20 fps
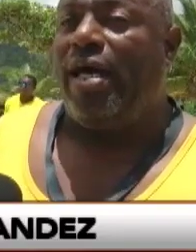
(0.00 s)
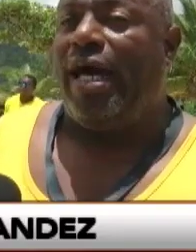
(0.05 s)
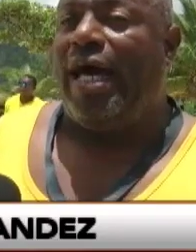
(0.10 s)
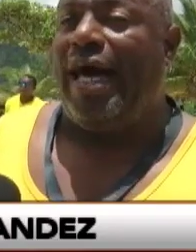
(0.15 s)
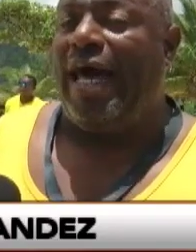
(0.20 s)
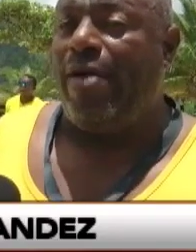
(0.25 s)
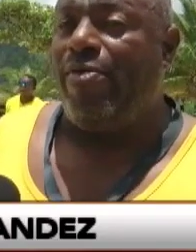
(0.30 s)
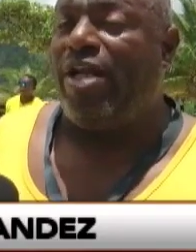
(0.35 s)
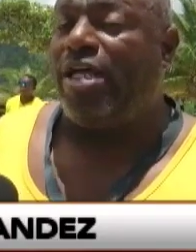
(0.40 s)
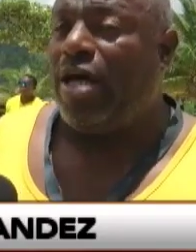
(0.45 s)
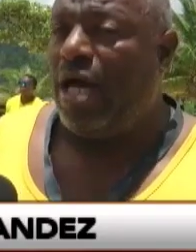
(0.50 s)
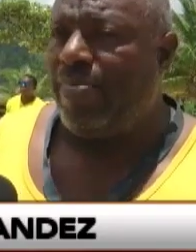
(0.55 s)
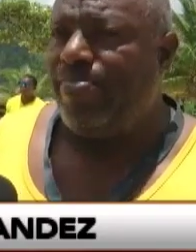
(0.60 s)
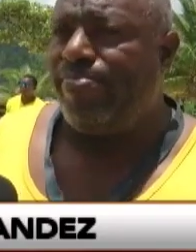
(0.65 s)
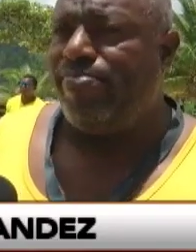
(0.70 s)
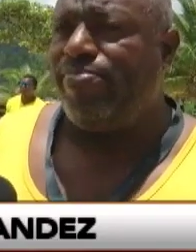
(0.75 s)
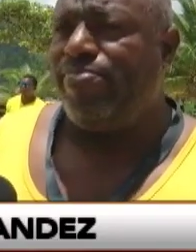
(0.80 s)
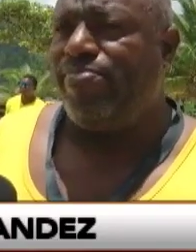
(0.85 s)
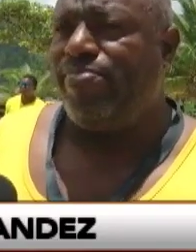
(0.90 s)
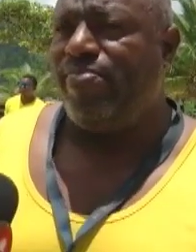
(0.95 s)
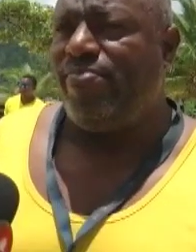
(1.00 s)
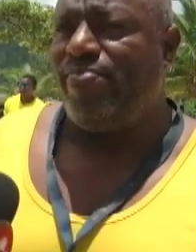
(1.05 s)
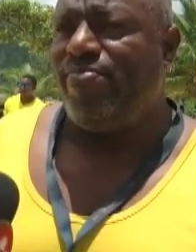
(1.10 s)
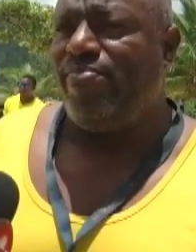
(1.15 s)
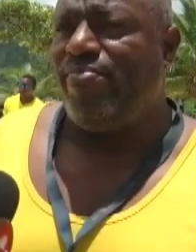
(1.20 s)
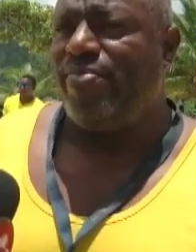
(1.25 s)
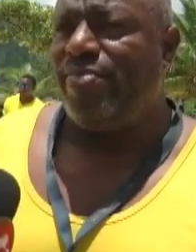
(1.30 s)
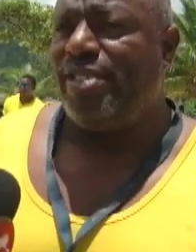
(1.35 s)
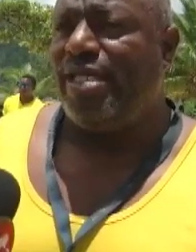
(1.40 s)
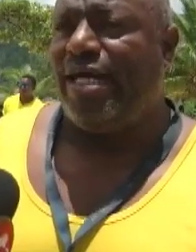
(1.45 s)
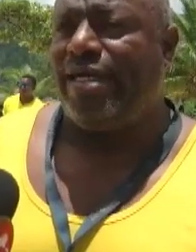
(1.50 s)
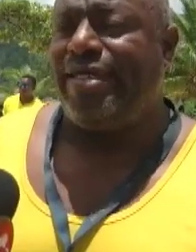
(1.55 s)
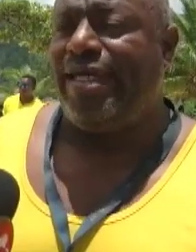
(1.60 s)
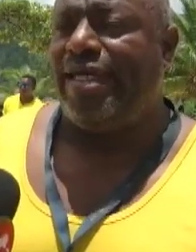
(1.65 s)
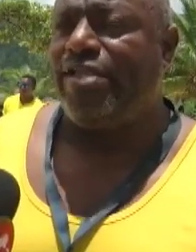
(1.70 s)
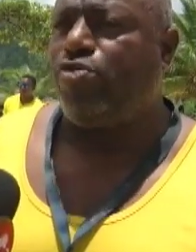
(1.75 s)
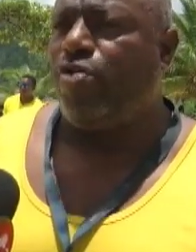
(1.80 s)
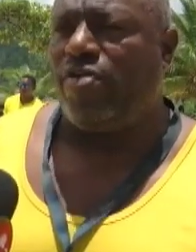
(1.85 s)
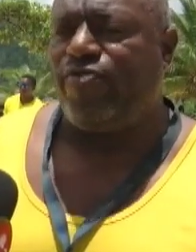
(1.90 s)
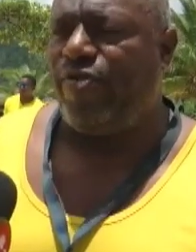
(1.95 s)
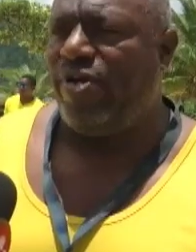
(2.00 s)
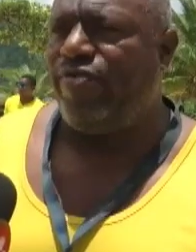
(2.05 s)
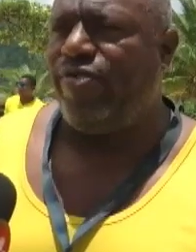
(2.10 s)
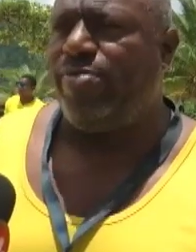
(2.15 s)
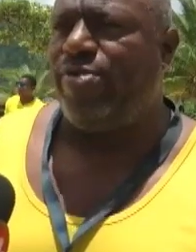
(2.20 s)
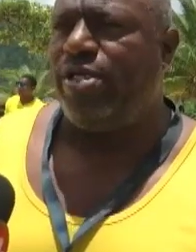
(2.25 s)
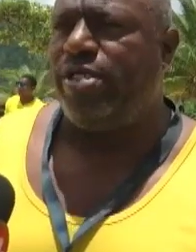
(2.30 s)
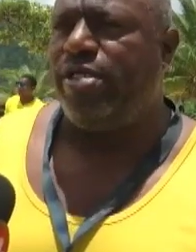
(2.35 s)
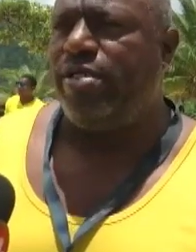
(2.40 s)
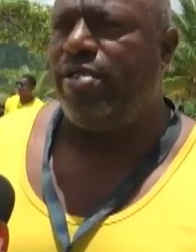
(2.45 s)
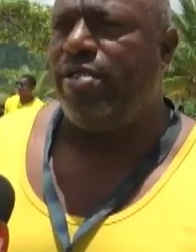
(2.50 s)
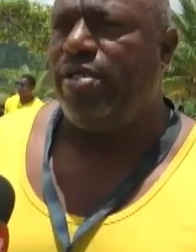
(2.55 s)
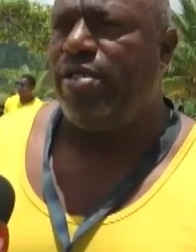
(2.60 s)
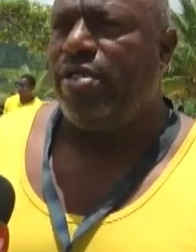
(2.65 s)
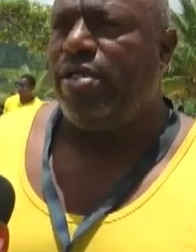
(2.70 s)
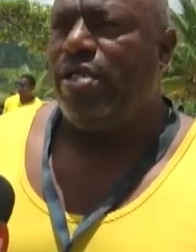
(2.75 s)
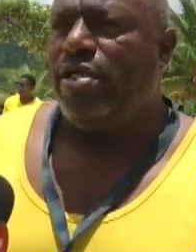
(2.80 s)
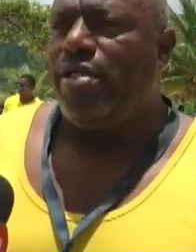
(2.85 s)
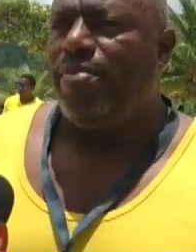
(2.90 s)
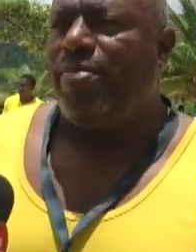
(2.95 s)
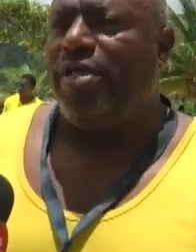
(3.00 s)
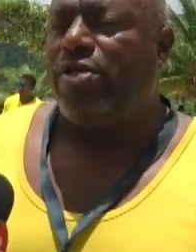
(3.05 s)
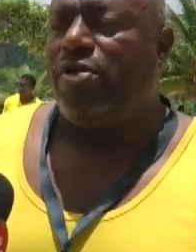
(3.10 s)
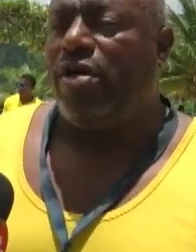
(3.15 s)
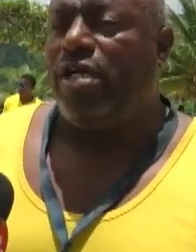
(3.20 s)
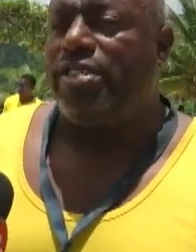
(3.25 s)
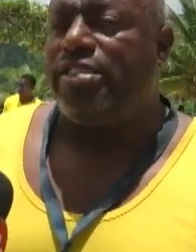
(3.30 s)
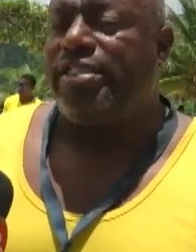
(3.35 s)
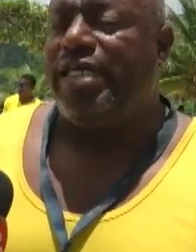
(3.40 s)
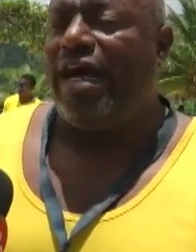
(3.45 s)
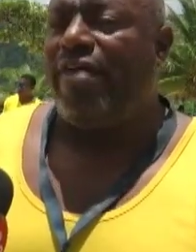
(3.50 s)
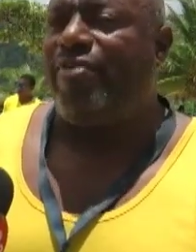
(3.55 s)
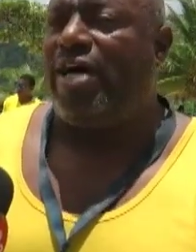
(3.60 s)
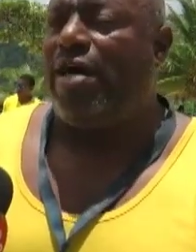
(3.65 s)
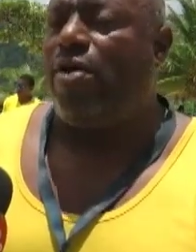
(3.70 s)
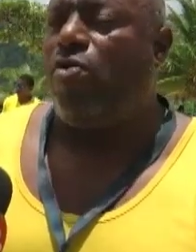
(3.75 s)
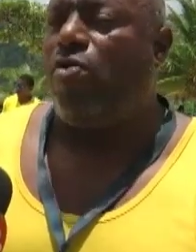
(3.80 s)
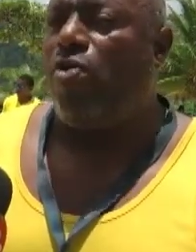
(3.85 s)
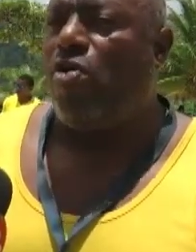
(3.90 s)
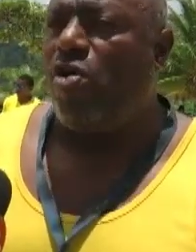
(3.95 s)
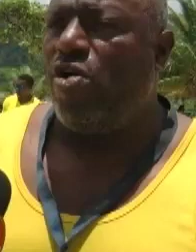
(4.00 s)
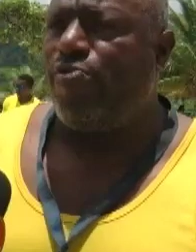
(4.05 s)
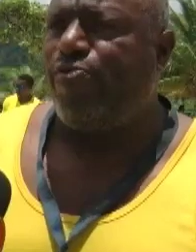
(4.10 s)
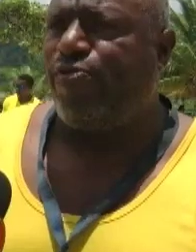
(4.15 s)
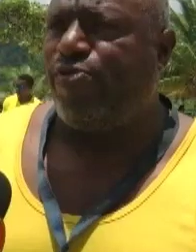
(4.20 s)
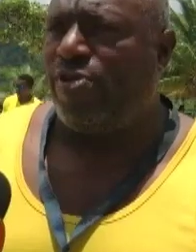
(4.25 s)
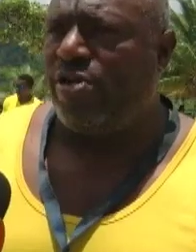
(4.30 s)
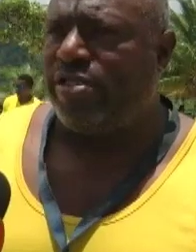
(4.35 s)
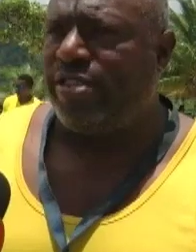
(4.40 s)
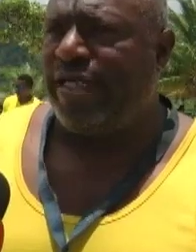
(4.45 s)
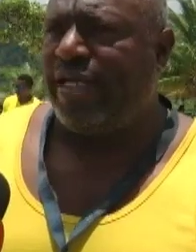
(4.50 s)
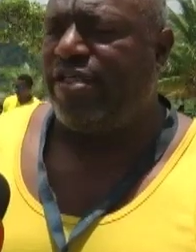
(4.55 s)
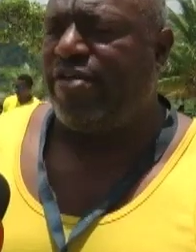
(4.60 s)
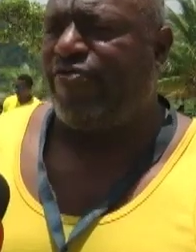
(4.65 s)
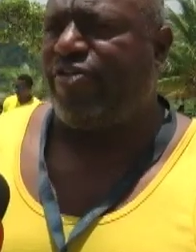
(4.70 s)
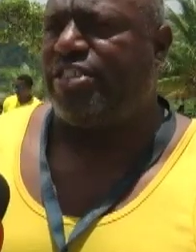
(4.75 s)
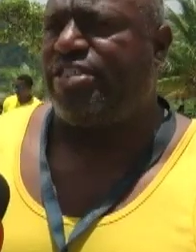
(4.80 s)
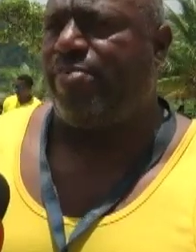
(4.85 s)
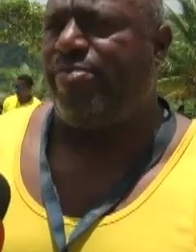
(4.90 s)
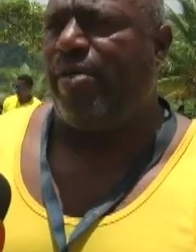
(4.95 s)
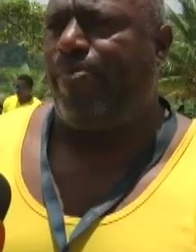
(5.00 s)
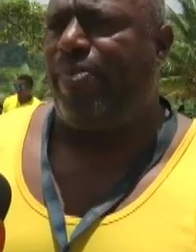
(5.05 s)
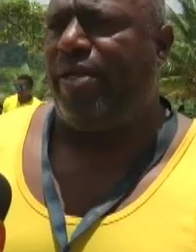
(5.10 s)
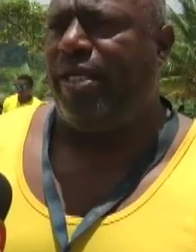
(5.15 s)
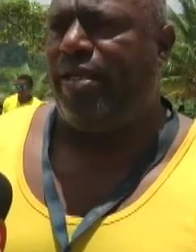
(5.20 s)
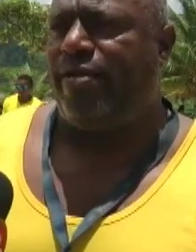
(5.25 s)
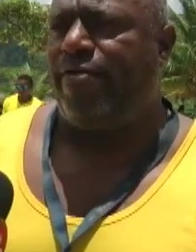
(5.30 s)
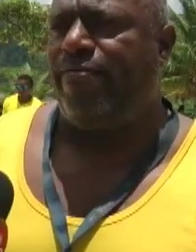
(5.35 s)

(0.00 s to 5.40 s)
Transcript: I will come. I can't talk for everybody because they have a whole fortnight to fix up the pay.